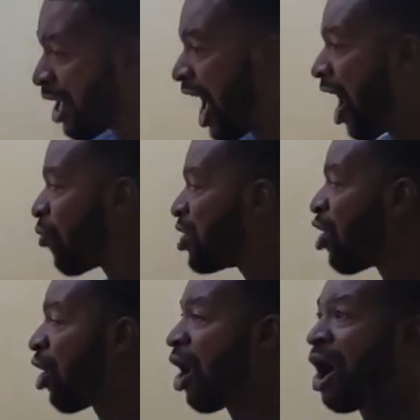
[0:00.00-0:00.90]
Are
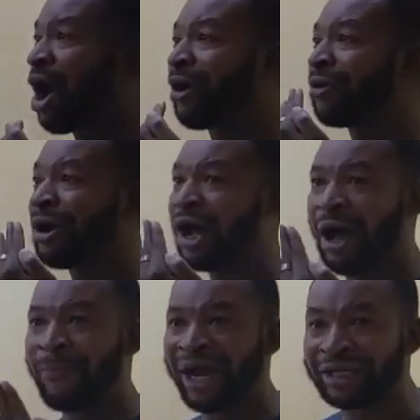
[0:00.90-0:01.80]
we
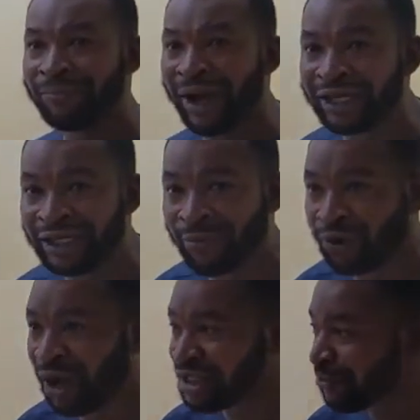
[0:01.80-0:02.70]
abiding by the
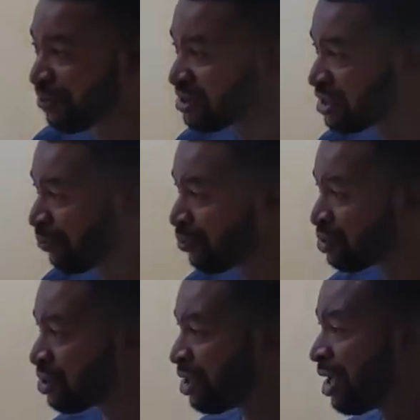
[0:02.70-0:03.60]
democratic
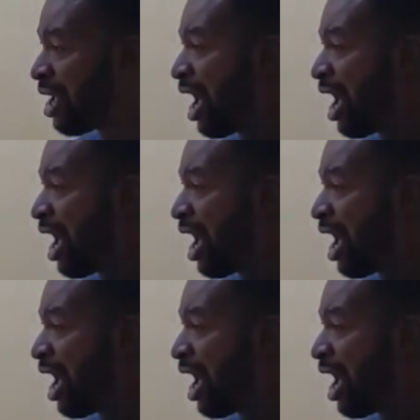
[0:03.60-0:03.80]
principles?